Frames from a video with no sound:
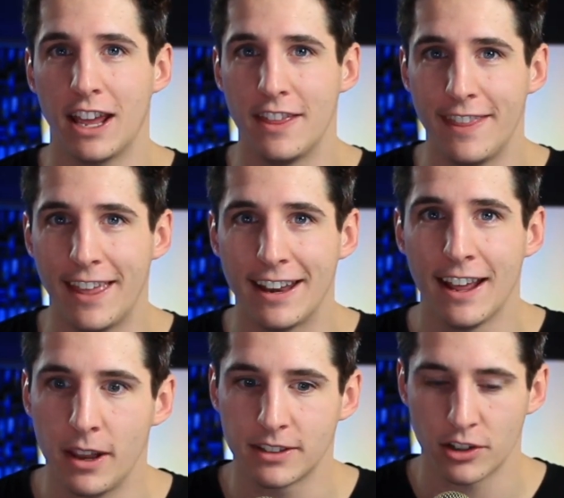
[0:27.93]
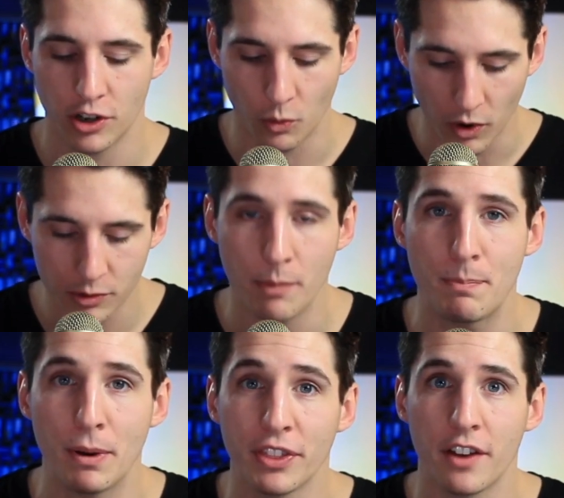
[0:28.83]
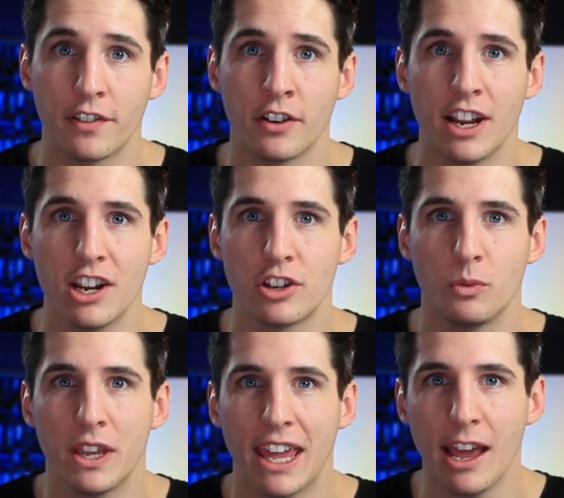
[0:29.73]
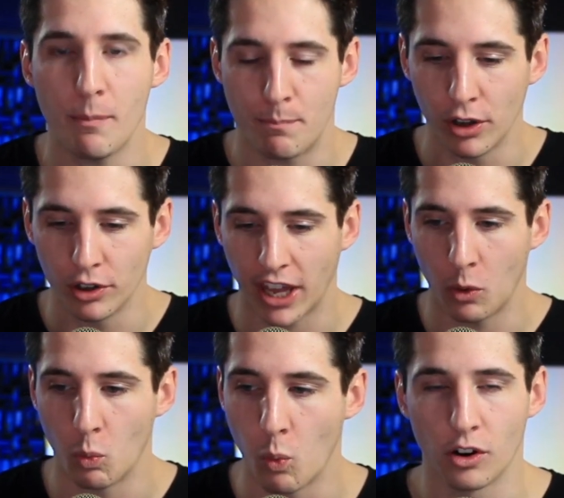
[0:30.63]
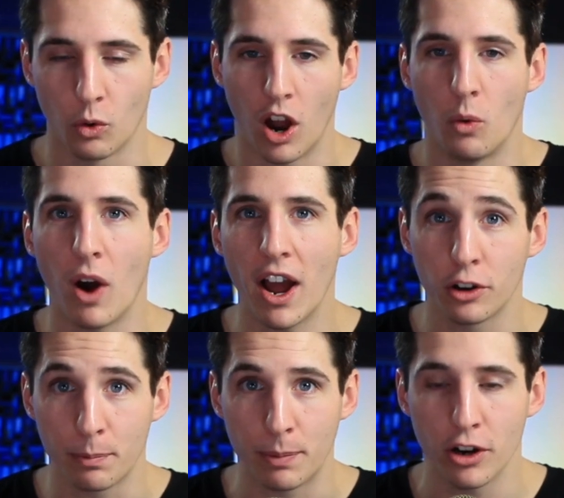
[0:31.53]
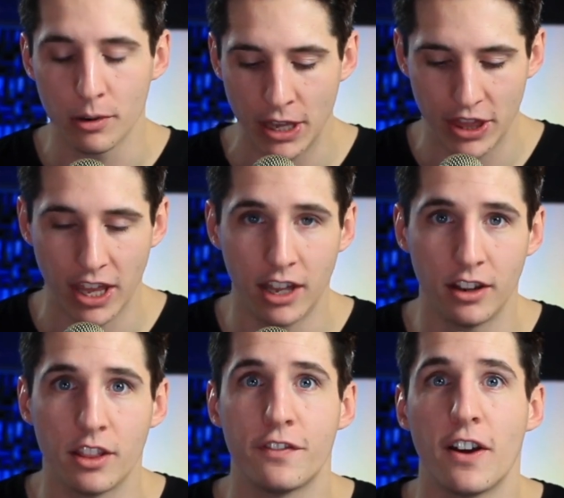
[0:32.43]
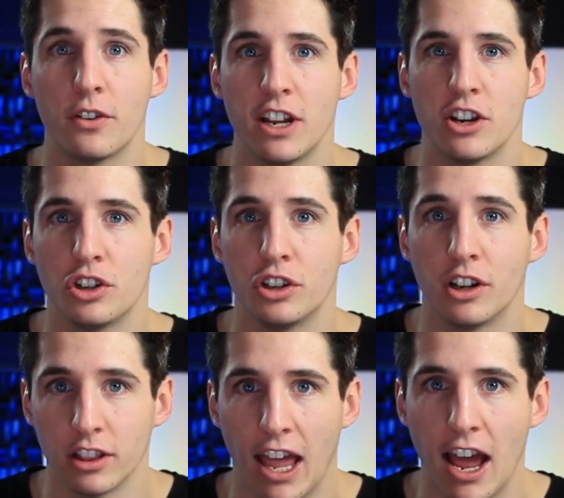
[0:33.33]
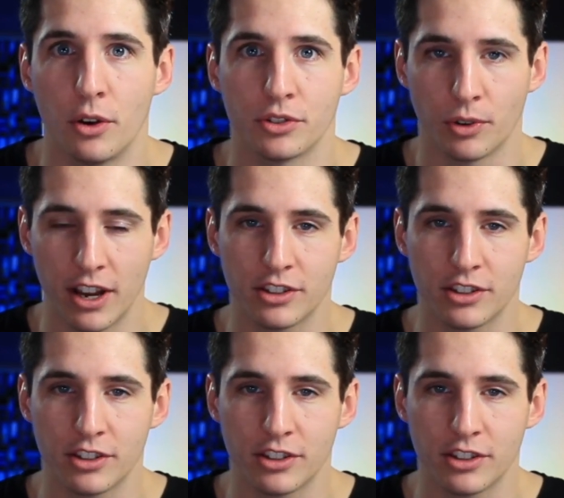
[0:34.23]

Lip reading: and then essentially once we built that foundation, we can't build a wider pyramid than the foundation allows, right?